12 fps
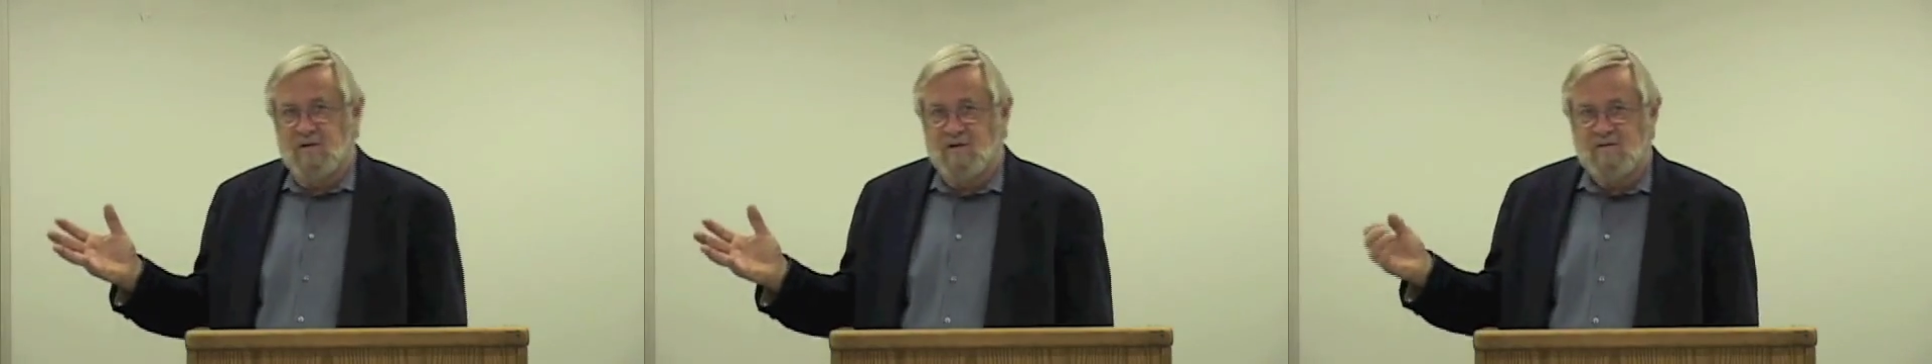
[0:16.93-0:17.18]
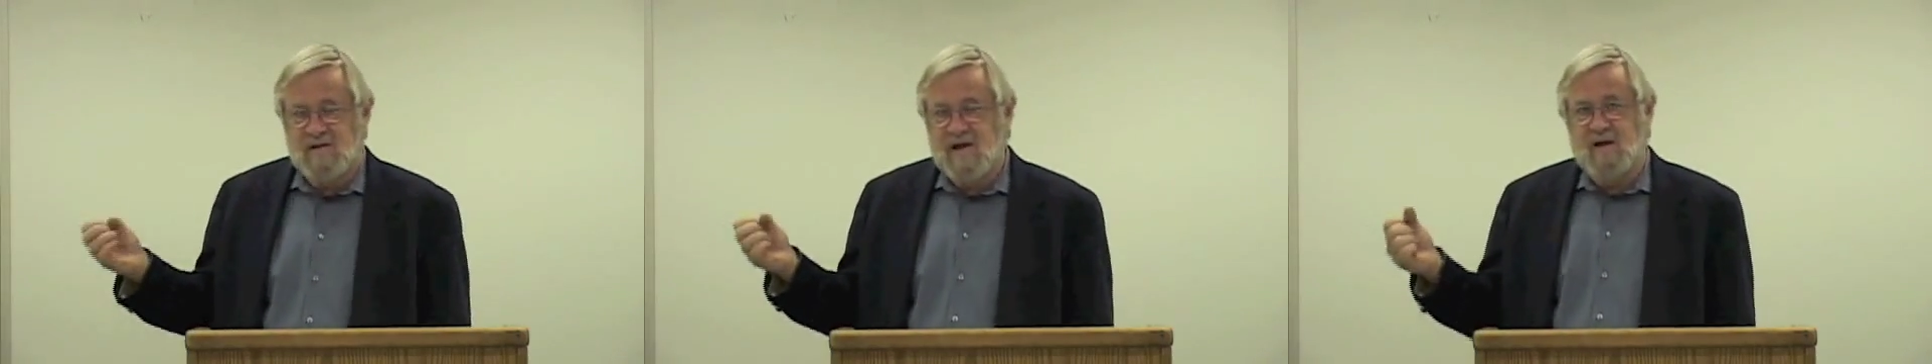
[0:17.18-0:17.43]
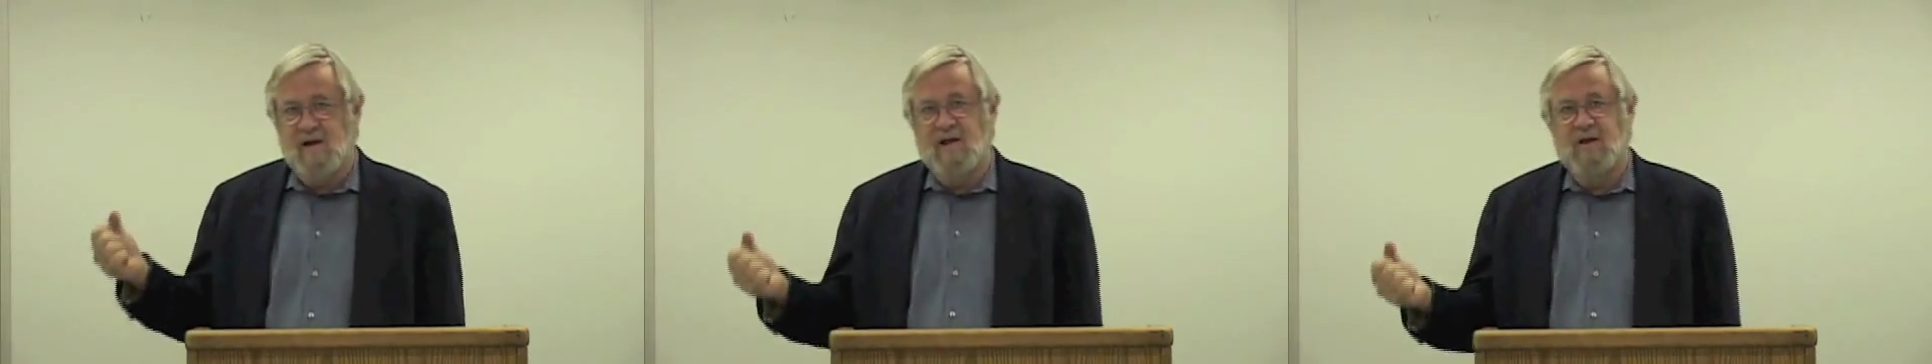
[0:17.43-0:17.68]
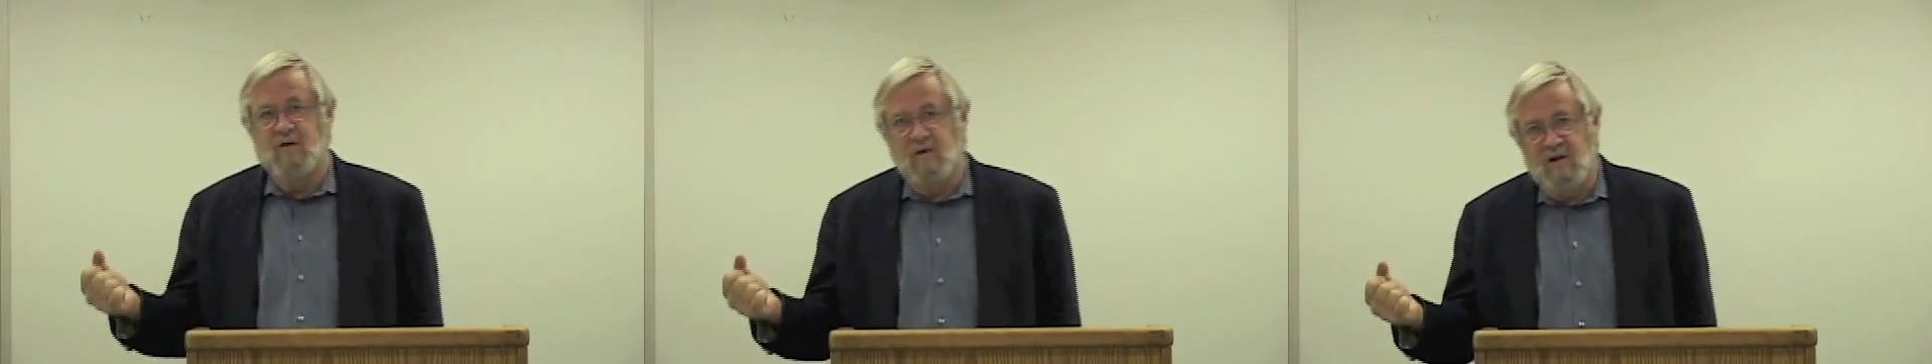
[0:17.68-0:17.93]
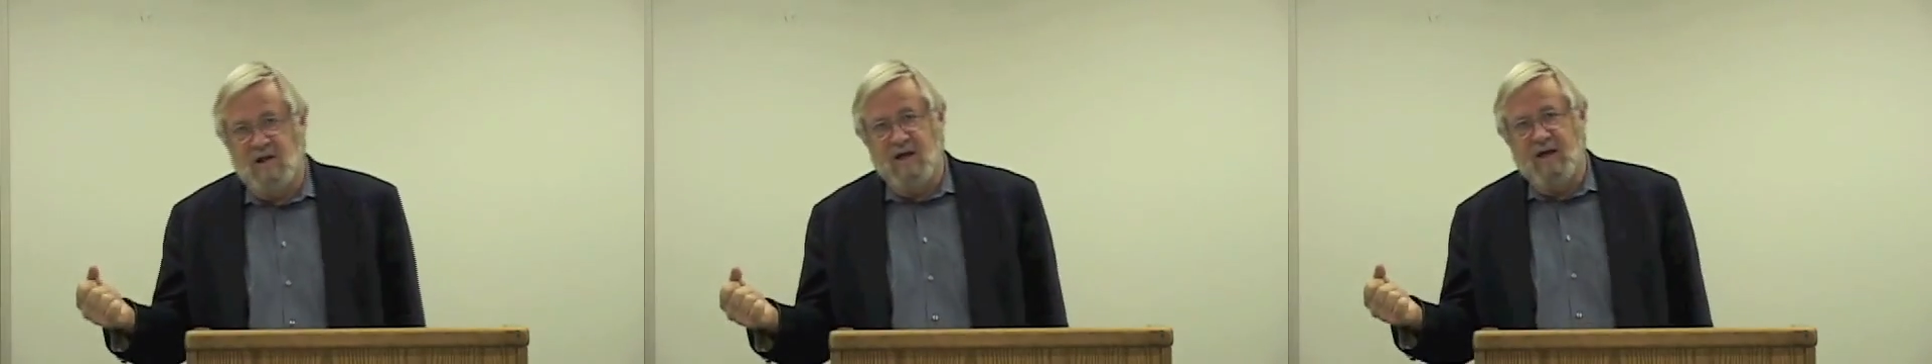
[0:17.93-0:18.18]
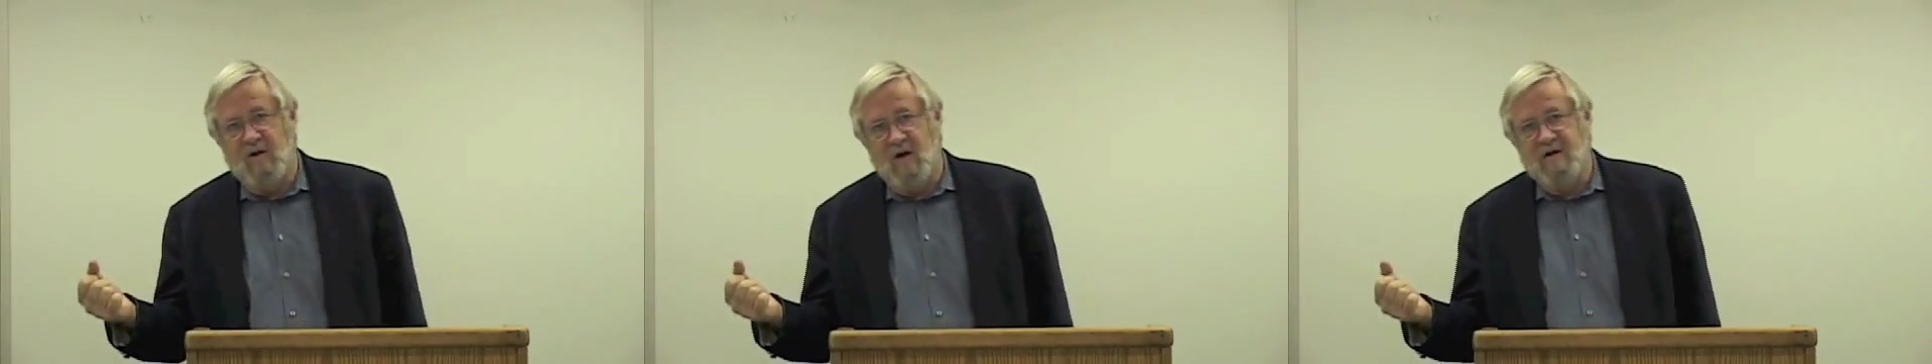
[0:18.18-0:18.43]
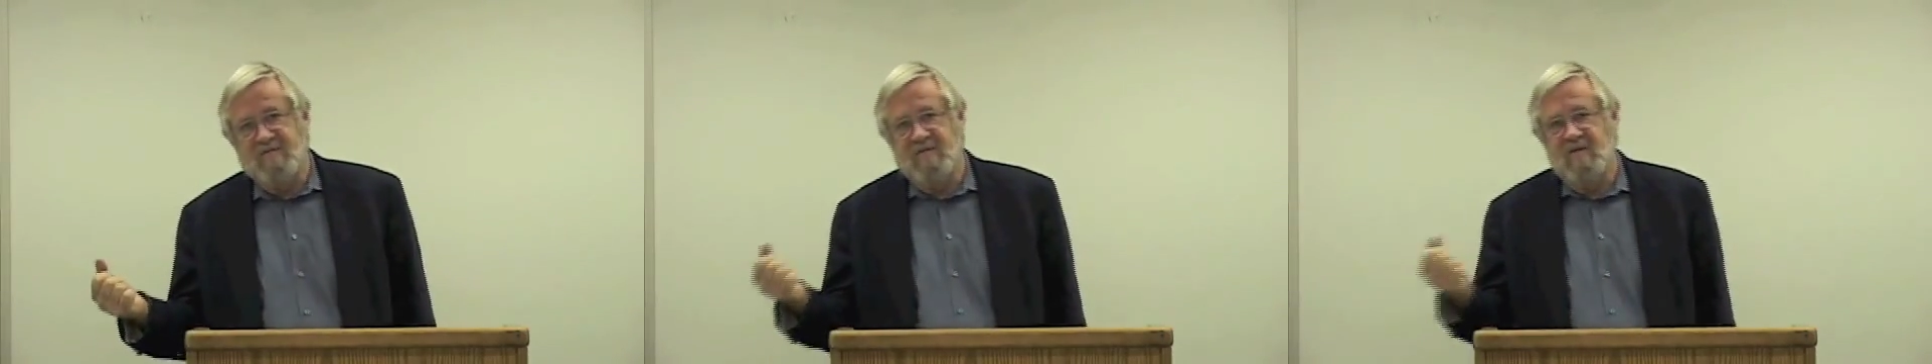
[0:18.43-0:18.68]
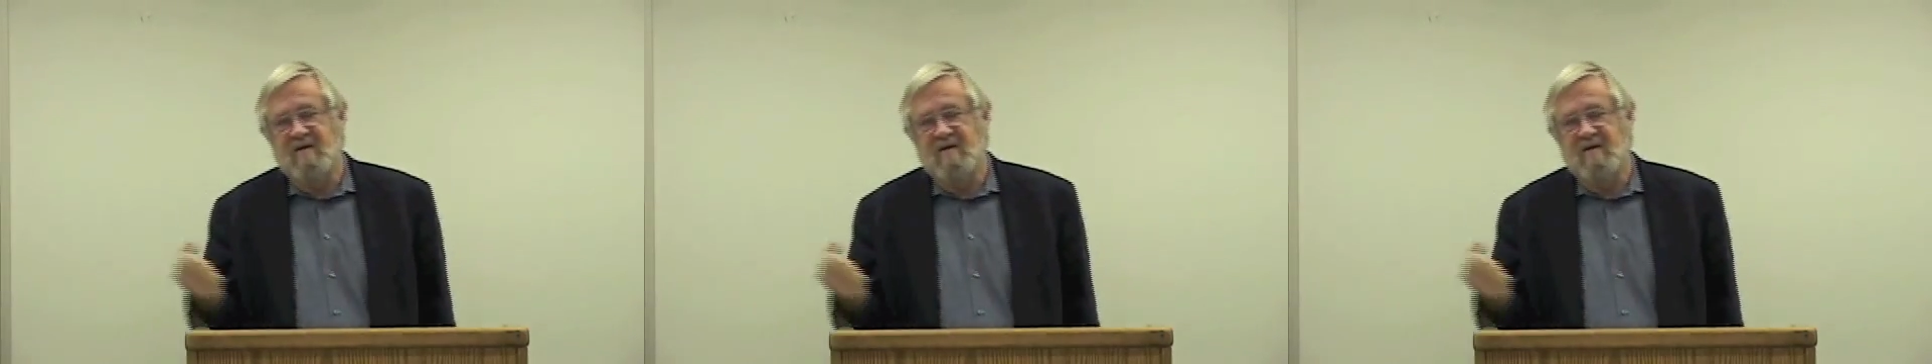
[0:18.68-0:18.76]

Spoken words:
It's not going to let your client off